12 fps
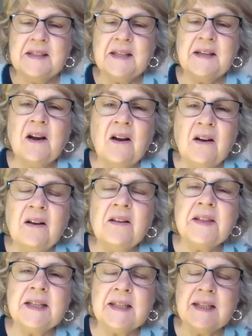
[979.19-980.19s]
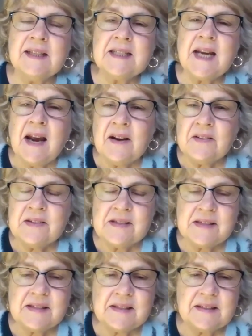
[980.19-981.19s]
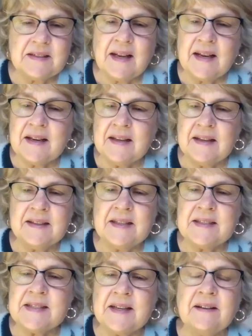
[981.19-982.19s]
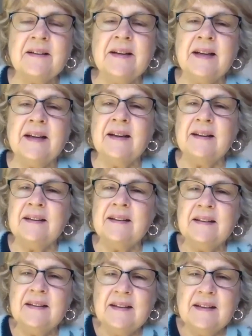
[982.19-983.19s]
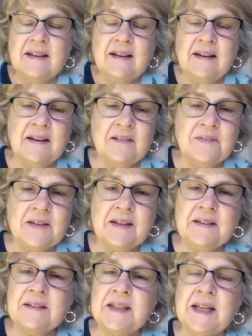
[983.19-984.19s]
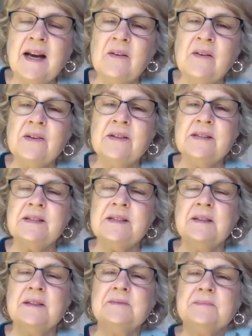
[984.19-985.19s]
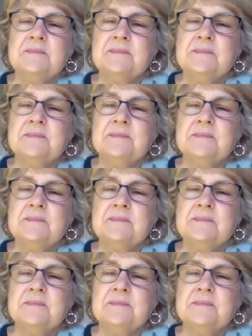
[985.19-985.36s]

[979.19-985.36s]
Did all the little towns like in this area have air towers?